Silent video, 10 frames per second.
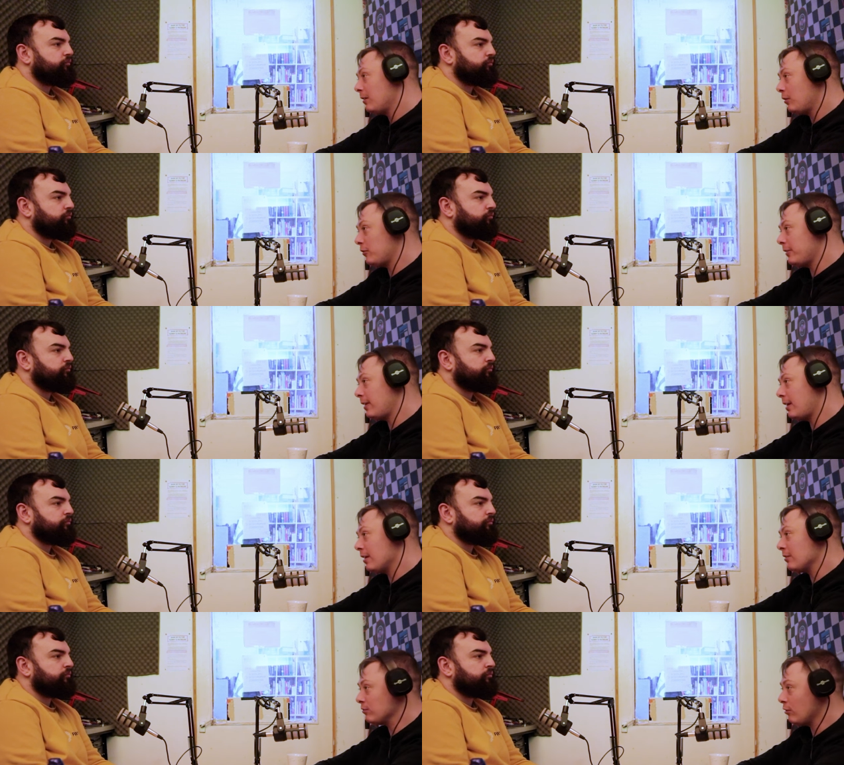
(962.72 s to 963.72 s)
Speaker 1: good in the
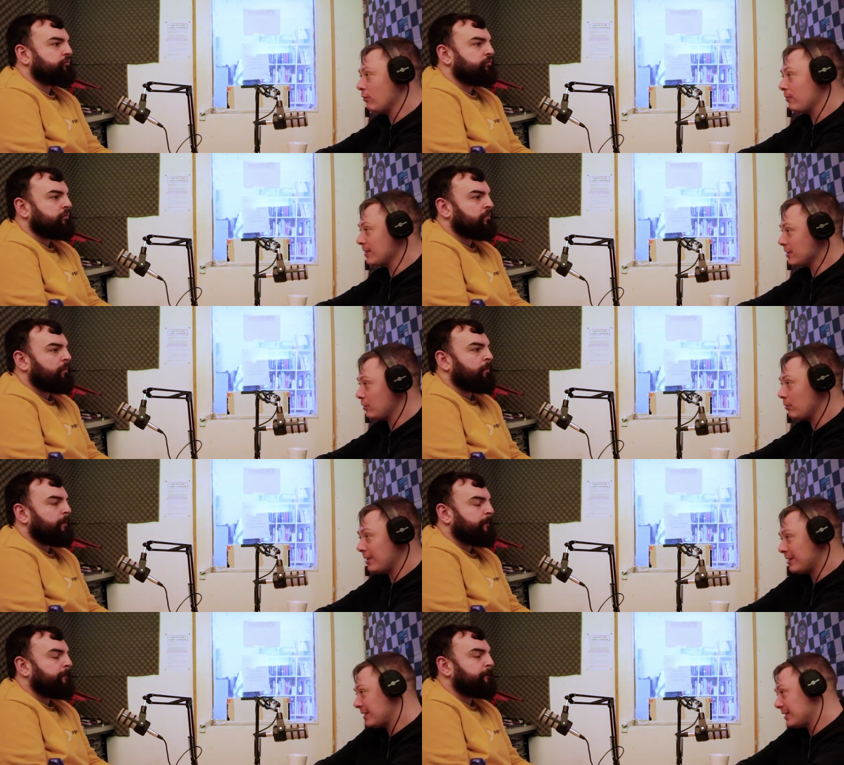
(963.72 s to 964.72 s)
air, strong physical,
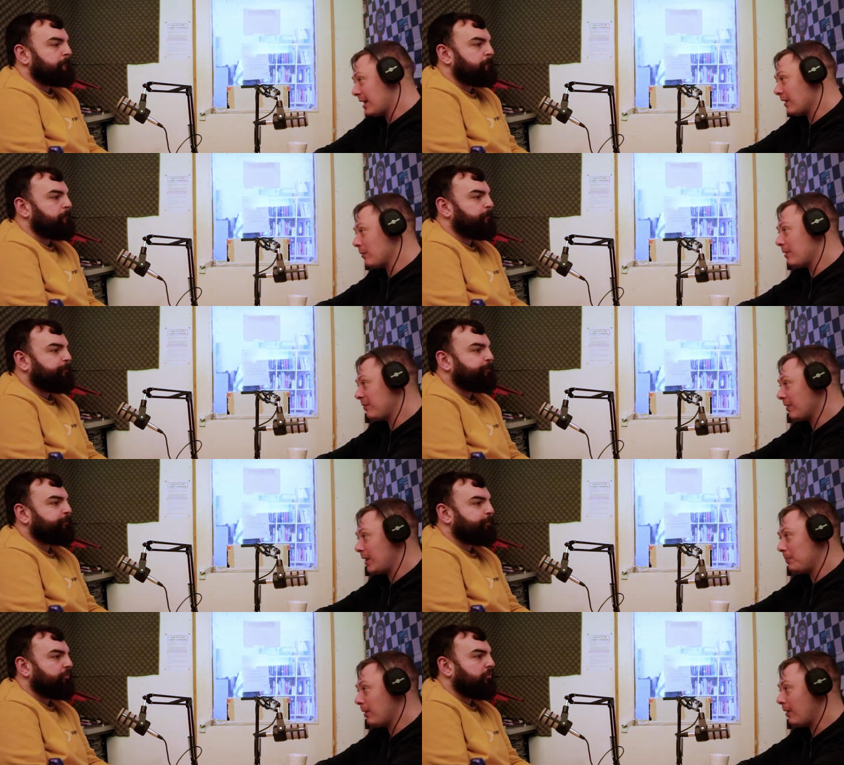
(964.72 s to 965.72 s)
and that's exactly what
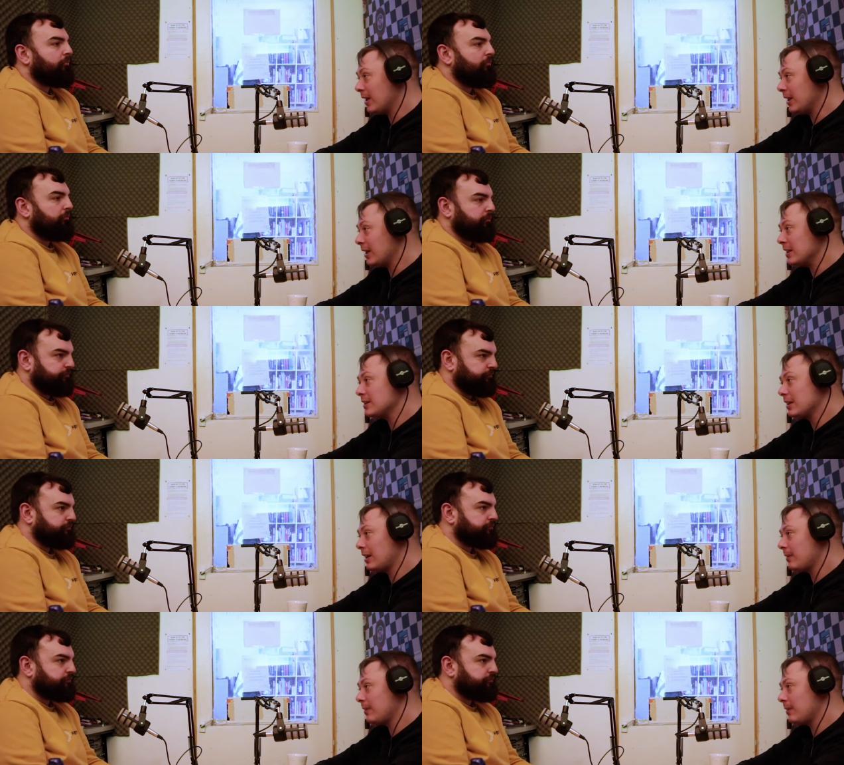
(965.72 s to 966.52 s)
Filip Helander is.